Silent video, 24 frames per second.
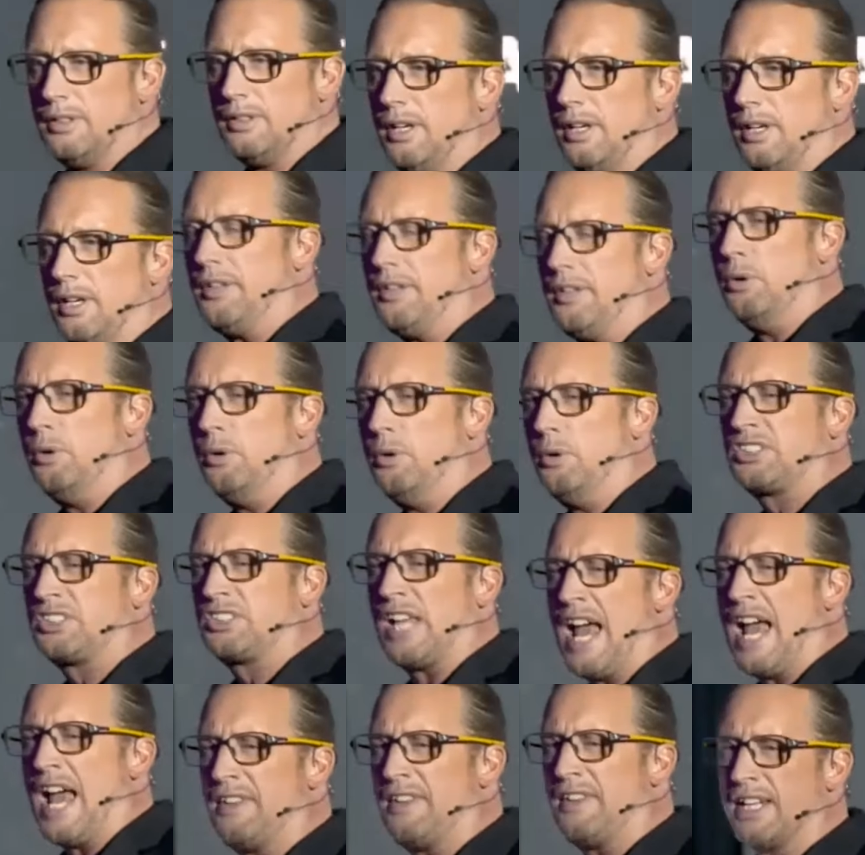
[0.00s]
And who is
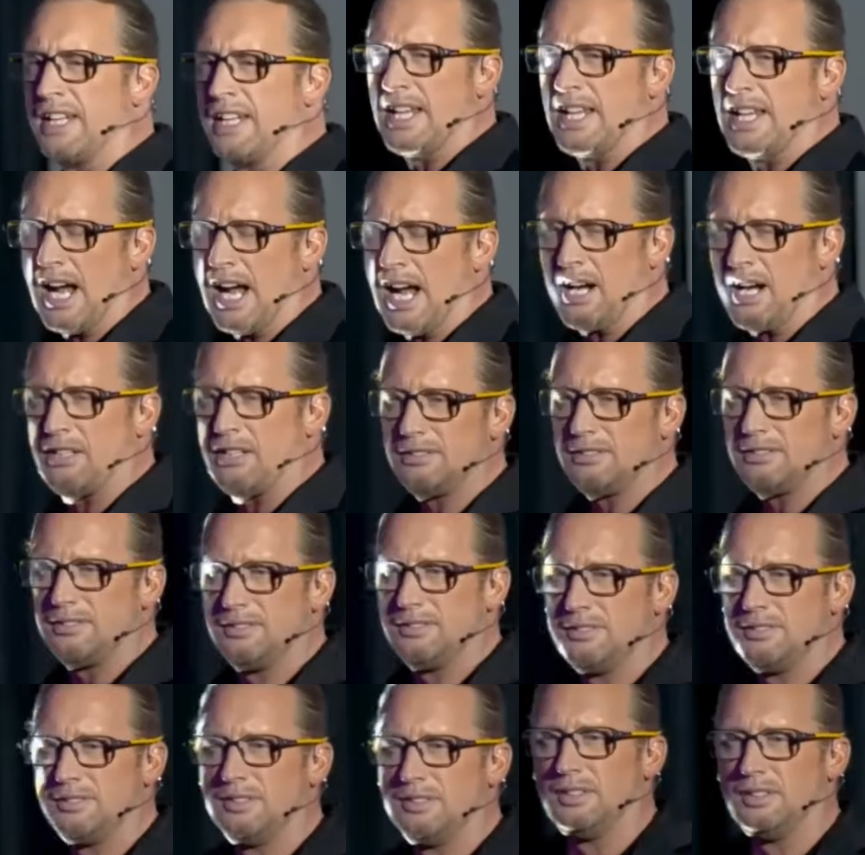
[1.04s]
standing there
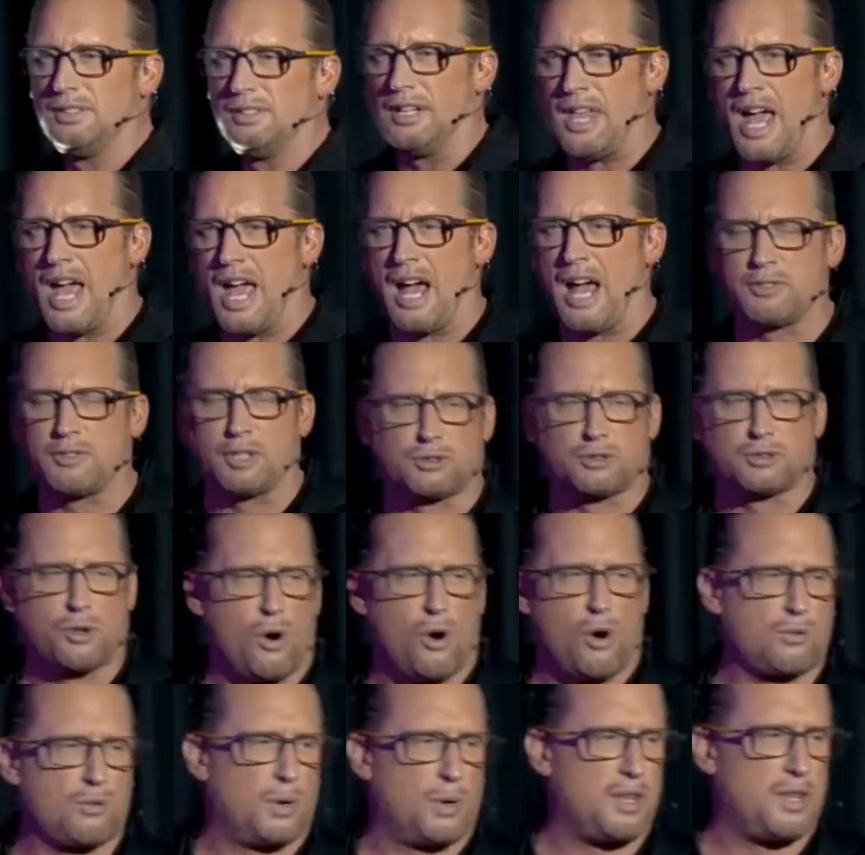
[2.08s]
and have to
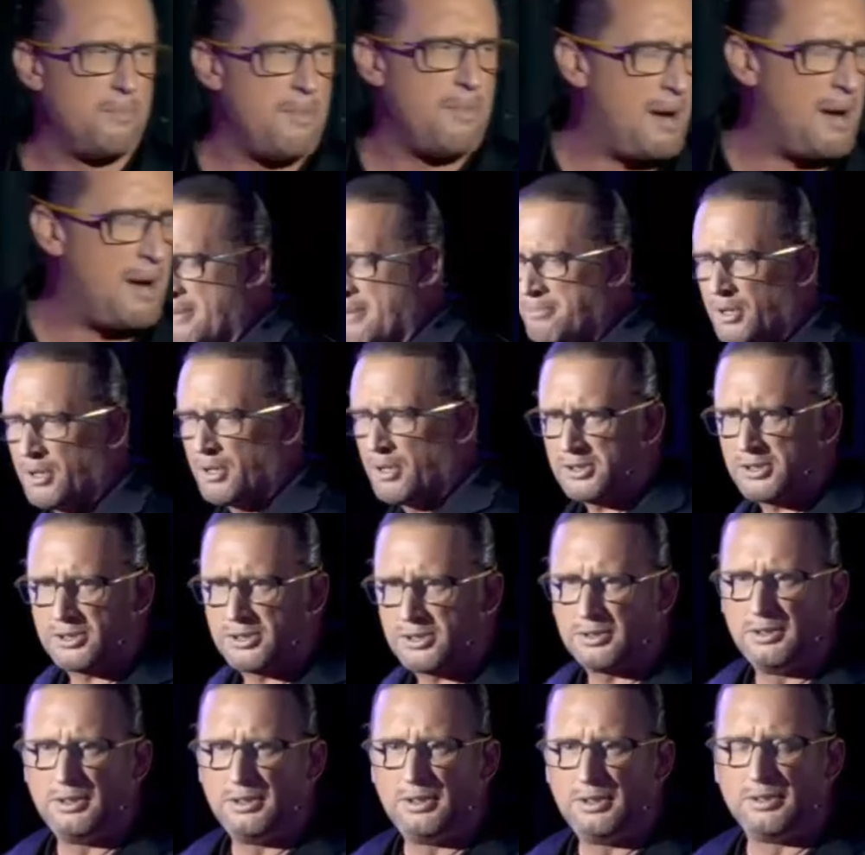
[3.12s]
talk with the members,
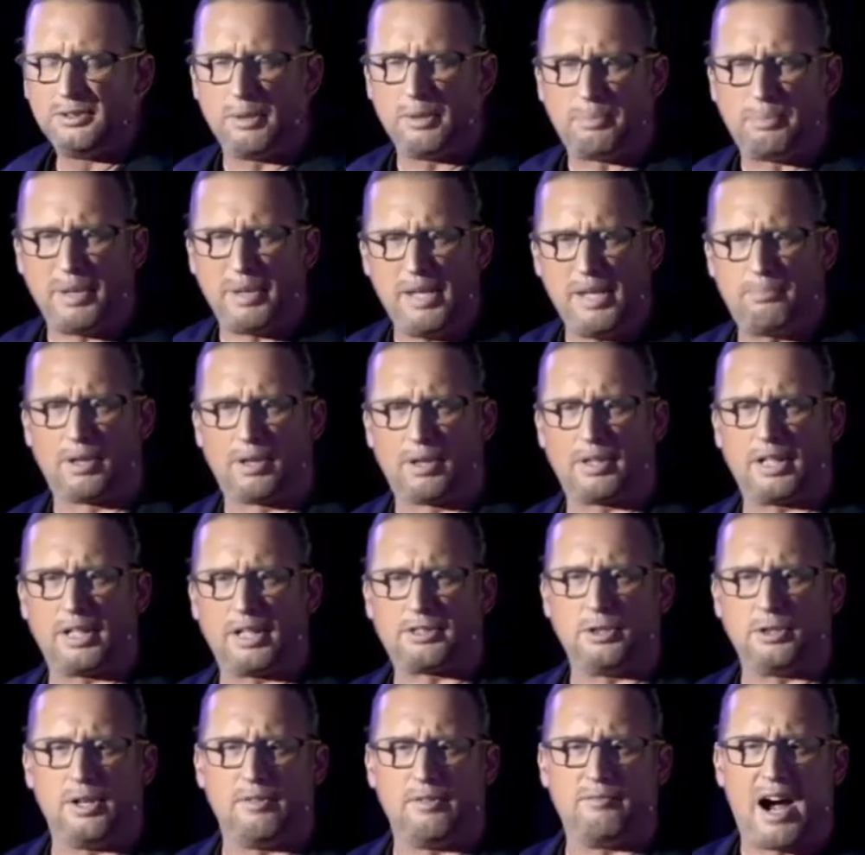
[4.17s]
the people that
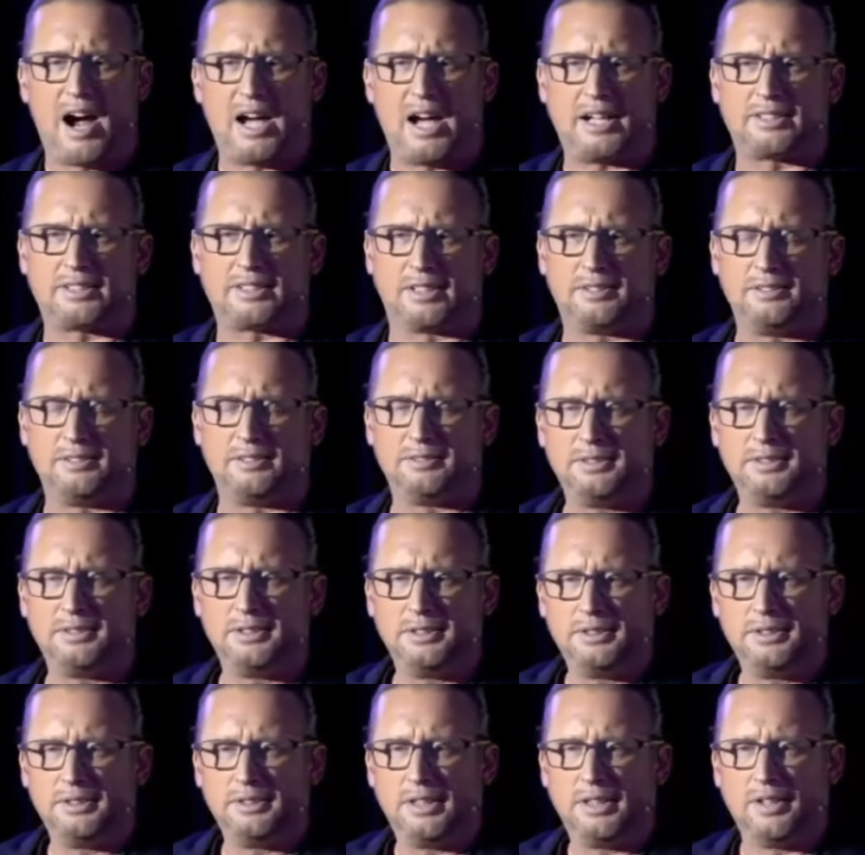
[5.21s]
you invited,
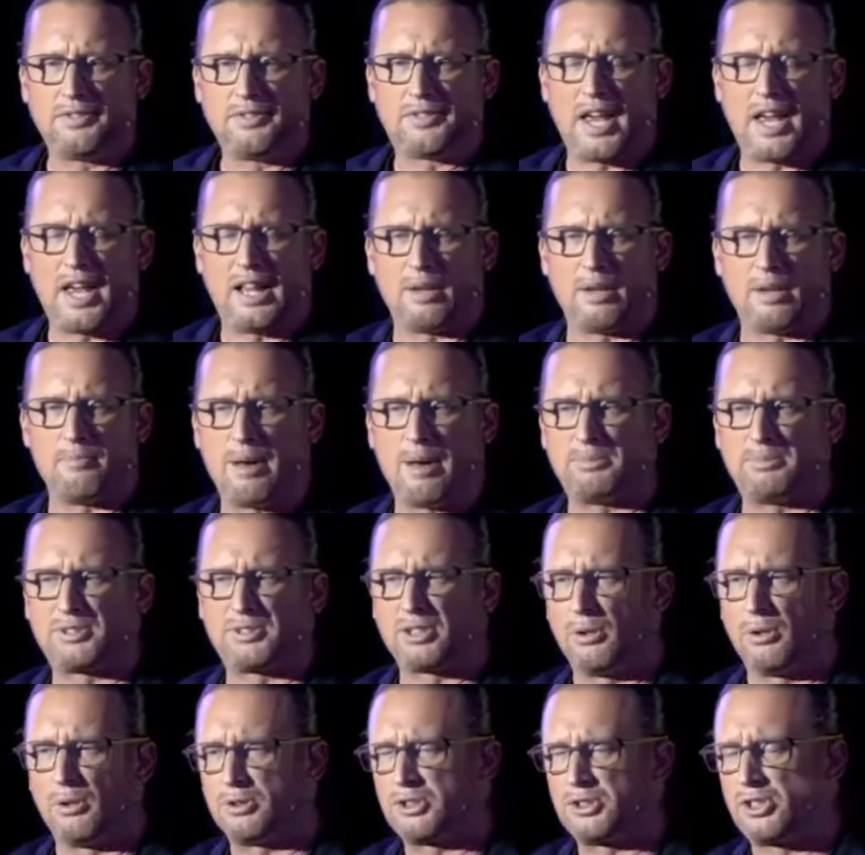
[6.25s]
and tell them, I'm
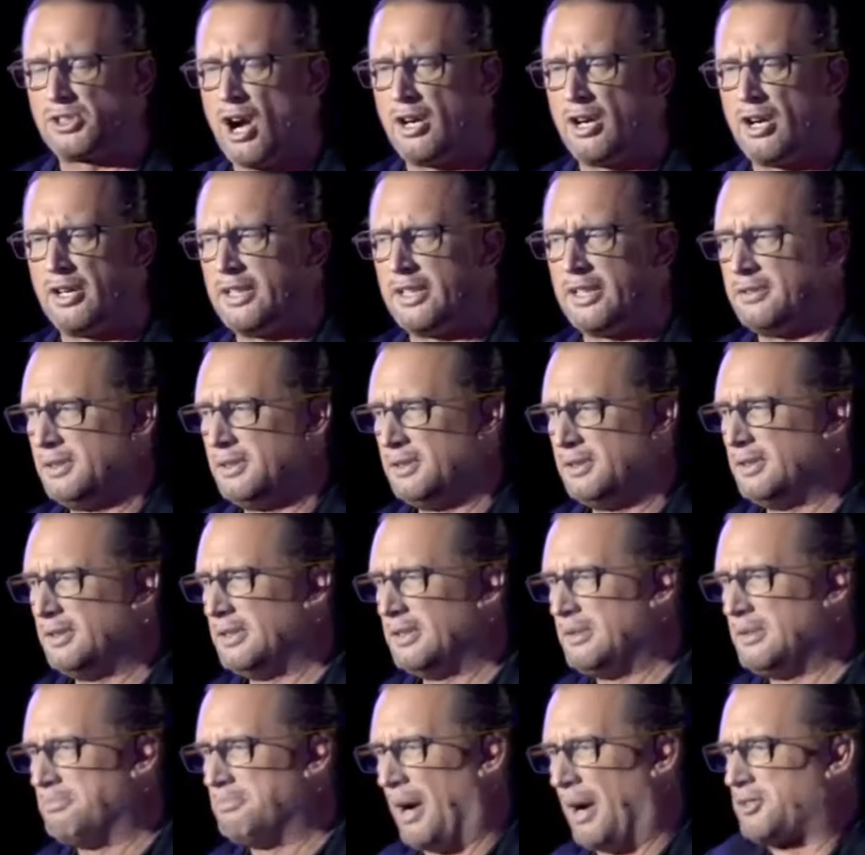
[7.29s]
so sorry,
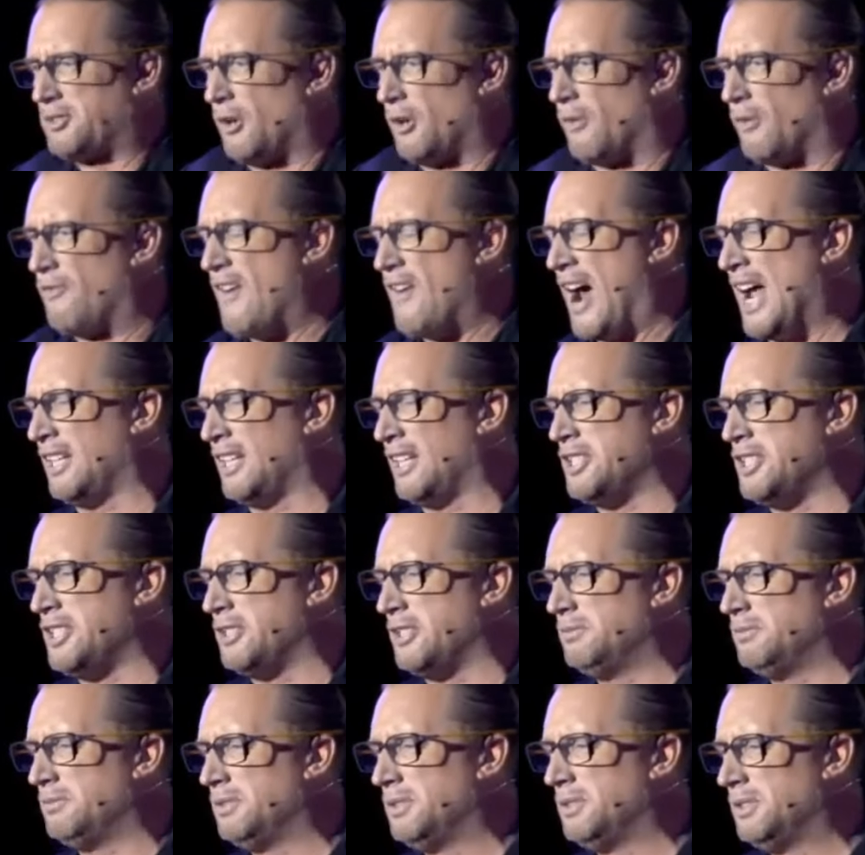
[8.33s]
but your
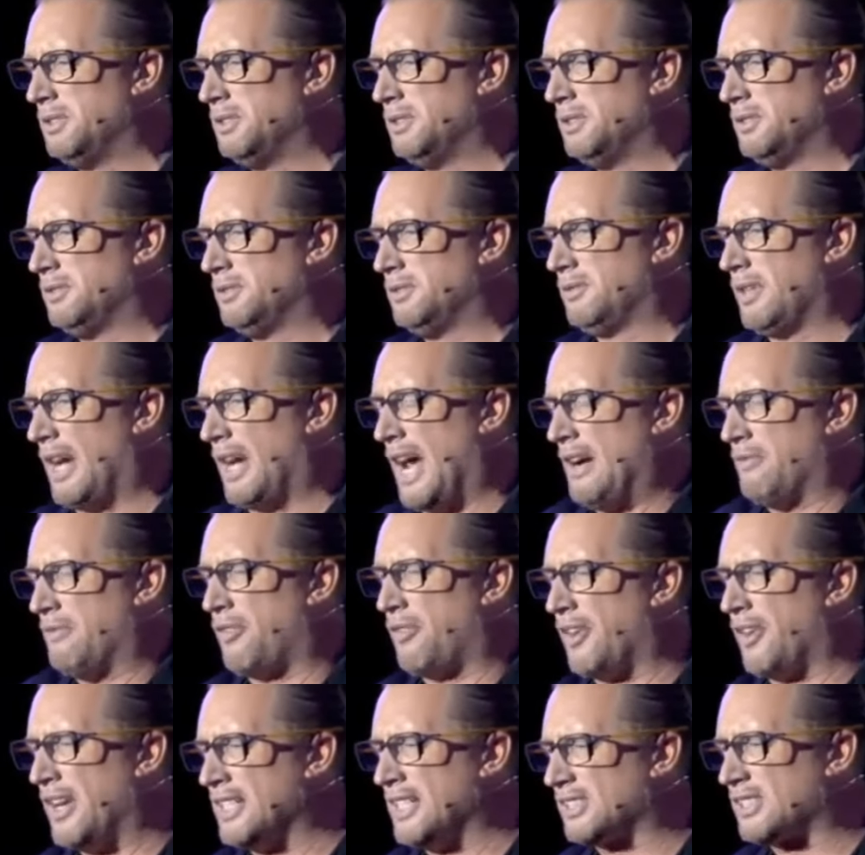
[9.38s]
value,
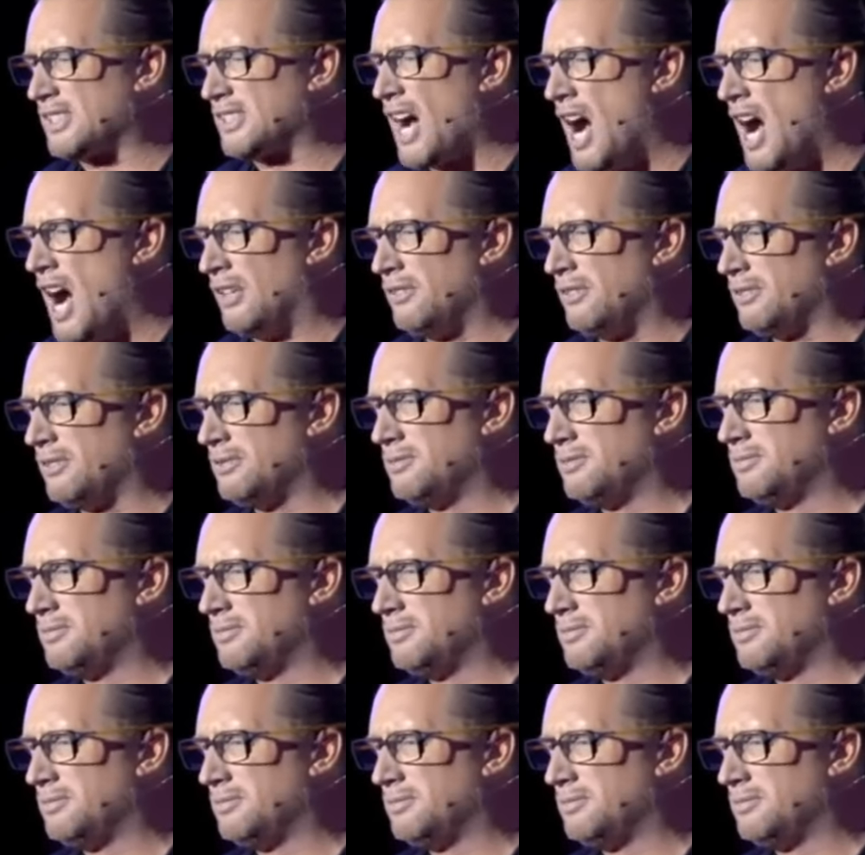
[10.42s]
everything is gone.